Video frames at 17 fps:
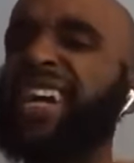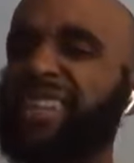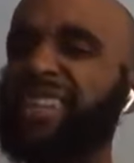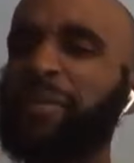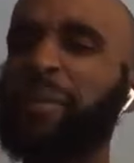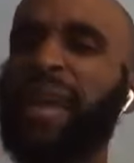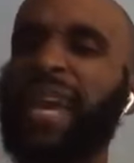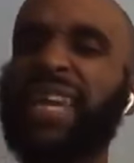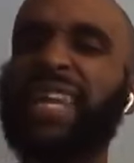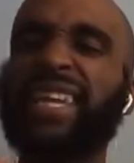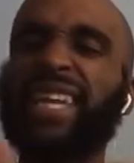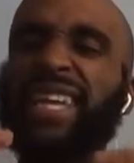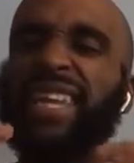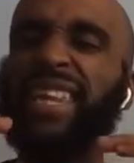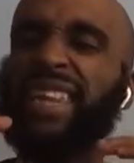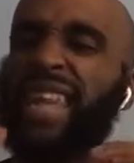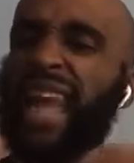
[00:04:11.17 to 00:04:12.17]
could have made it
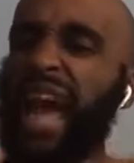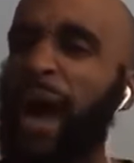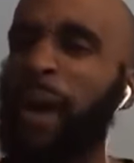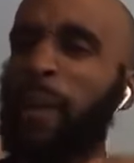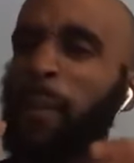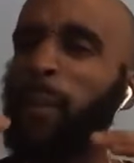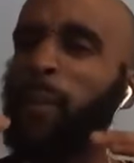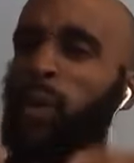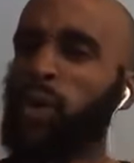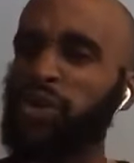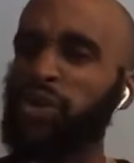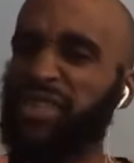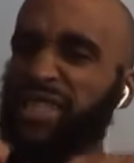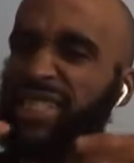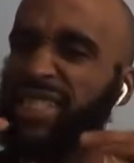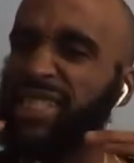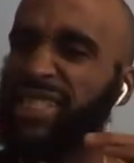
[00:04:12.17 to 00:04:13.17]
a lot
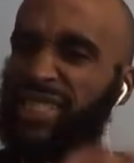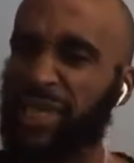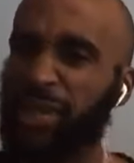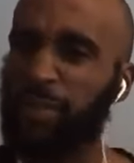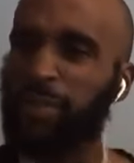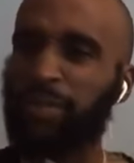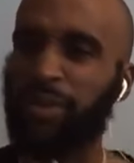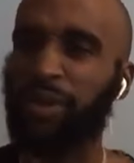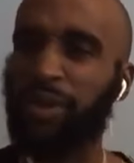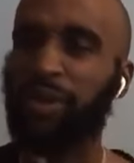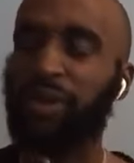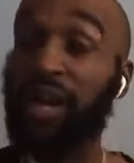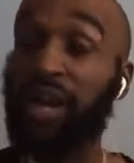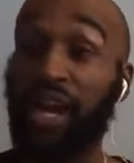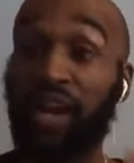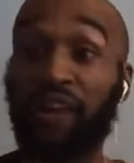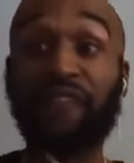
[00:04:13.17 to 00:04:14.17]
more simpler